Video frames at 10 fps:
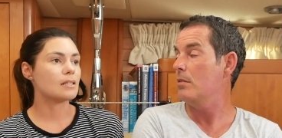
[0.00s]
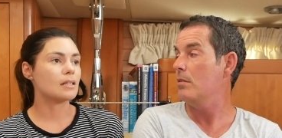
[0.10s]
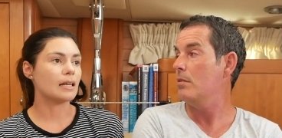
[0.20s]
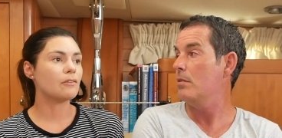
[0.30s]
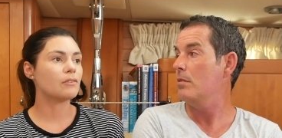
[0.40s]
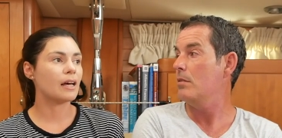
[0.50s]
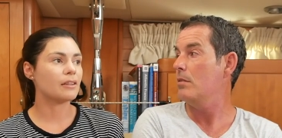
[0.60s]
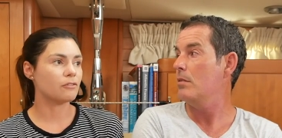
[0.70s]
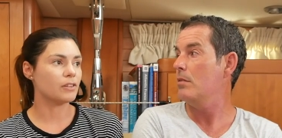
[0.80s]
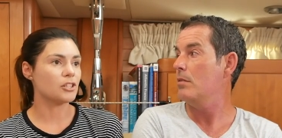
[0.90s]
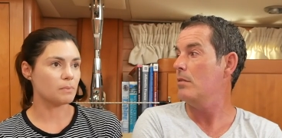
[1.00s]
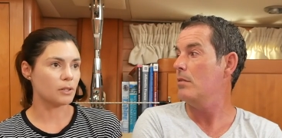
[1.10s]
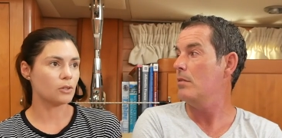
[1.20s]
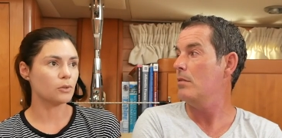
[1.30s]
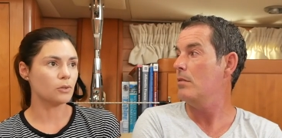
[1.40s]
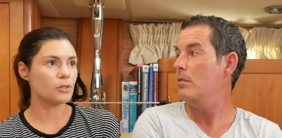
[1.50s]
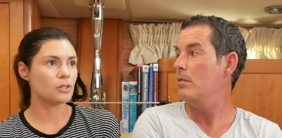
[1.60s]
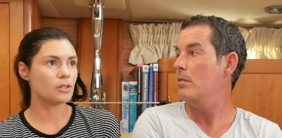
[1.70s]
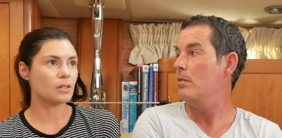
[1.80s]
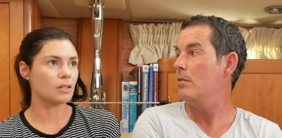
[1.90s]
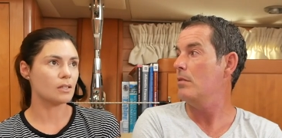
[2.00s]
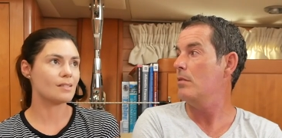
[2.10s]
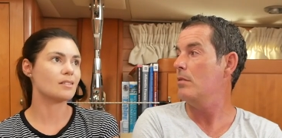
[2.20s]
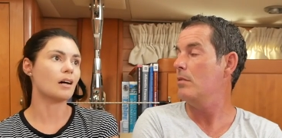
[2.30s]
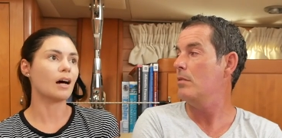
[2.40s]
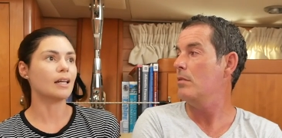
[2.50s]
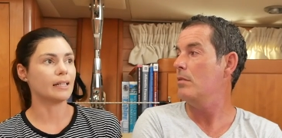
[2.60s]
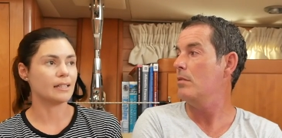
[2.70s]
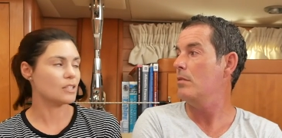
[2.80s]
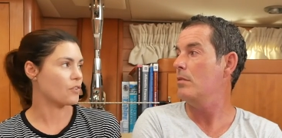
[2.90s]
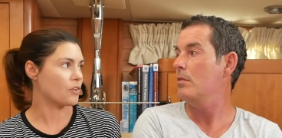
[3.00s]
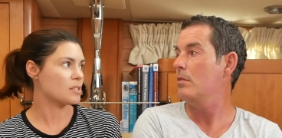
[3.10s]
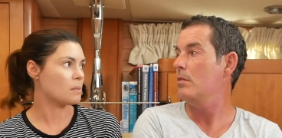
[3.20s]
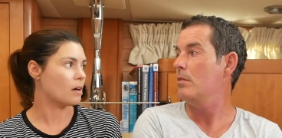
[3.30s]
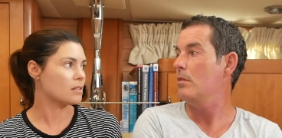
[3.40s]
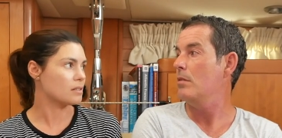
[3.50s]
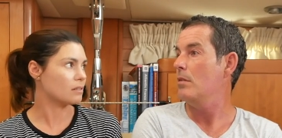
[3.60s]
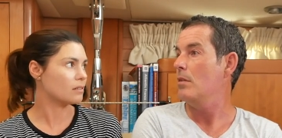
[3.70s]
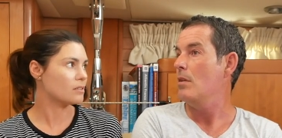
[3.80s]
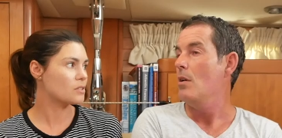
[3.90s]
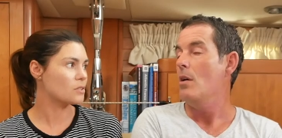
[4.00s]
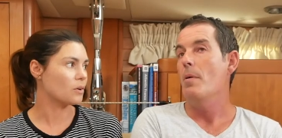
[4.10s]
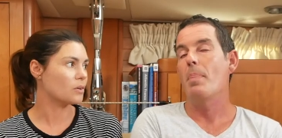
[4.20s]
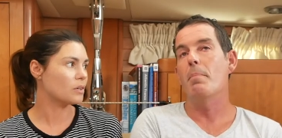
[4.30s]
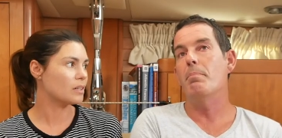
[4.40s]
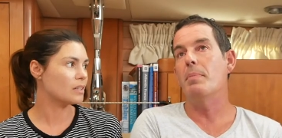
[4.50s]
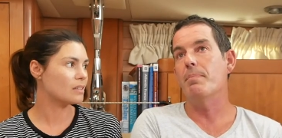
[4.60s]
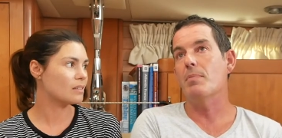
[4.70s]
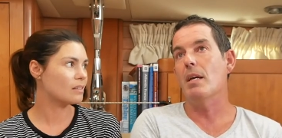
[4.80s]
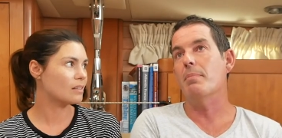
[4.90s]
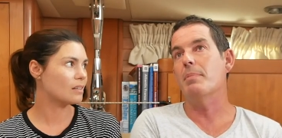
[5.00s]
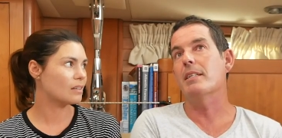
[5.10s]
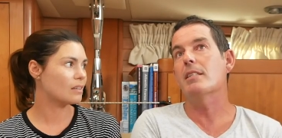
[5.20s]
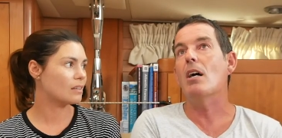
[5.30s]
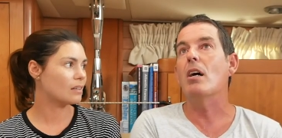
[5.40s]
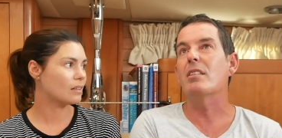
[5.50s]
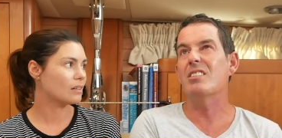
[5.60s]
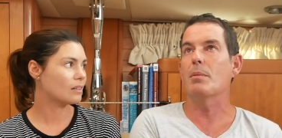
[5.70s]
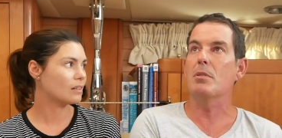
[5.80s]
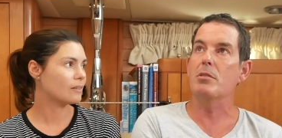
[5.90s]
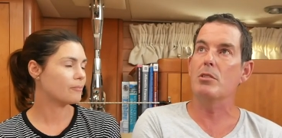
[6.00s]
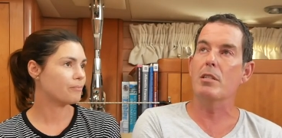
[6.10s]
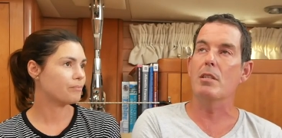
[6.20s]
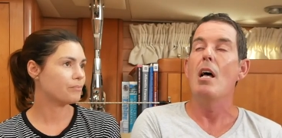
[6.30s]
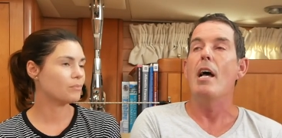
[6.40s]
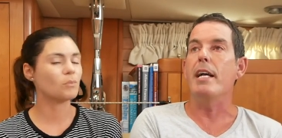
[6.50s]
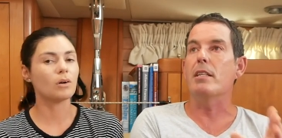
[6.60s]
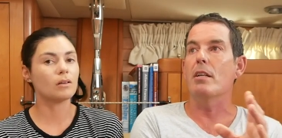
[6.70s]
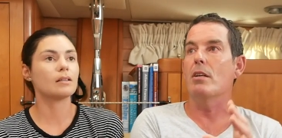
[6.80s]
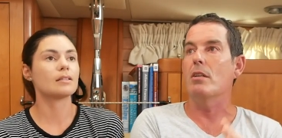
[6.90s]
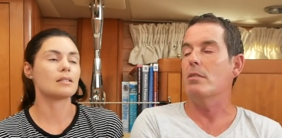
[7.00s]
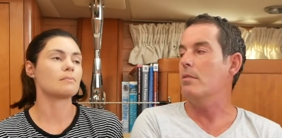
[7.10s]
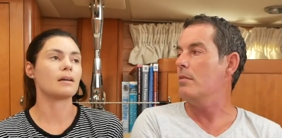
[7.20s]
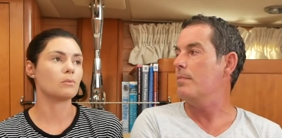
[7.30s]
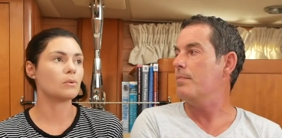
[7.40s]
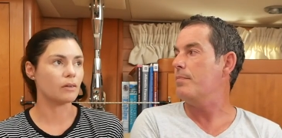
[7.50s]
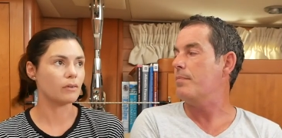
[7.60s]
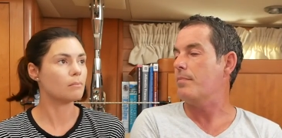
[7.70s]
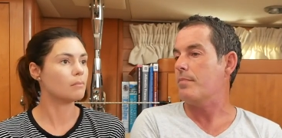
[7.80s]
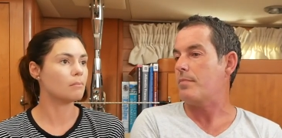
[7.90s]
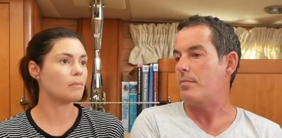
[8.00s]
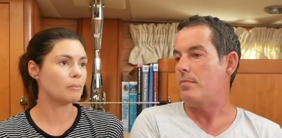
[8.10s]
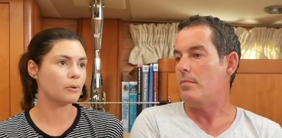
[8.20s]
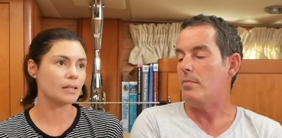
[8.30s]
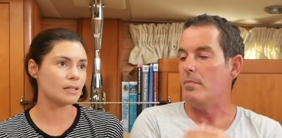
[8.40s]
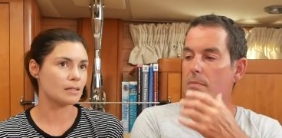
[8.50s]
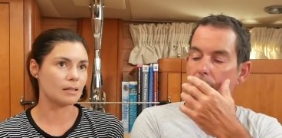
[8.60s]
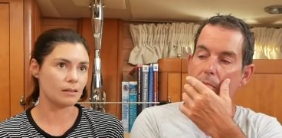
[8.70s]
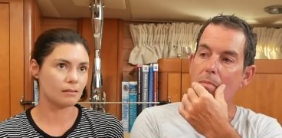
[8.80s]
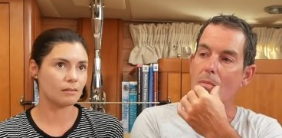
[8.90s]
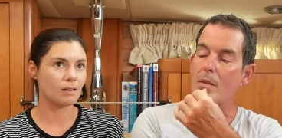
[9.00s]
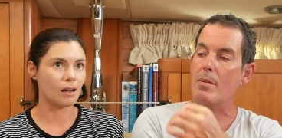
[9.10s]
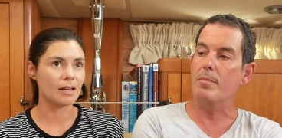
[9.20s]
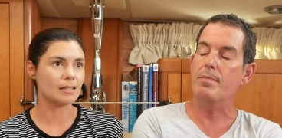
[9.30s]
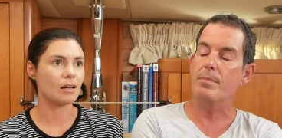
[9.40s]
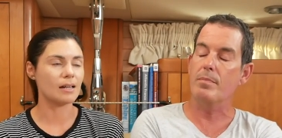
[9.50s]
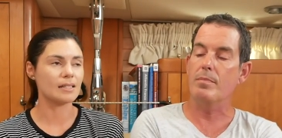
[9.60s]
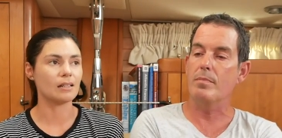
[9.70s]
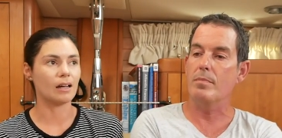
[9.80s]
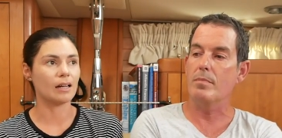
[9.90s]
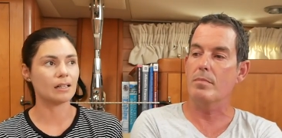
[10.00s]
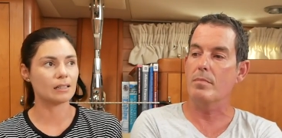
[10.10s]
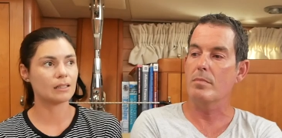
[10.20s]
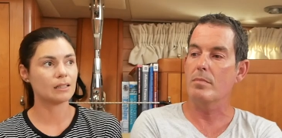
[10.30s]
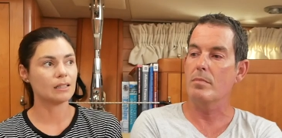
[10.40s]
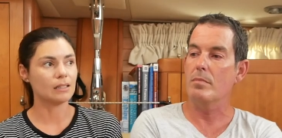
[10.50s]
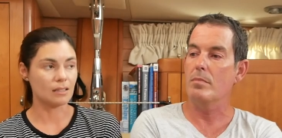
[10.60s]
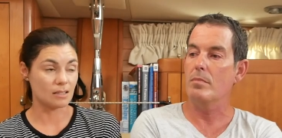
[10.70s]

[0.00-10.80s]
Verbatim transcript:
Speaker 1: it. Even had the finish been good, the styling is very Spartan. So it.
Speaker 2: But, but katanas sometimes do.
Speaker 1: It, well, it doesn't matter. Whatever. My point is that I I didn't like the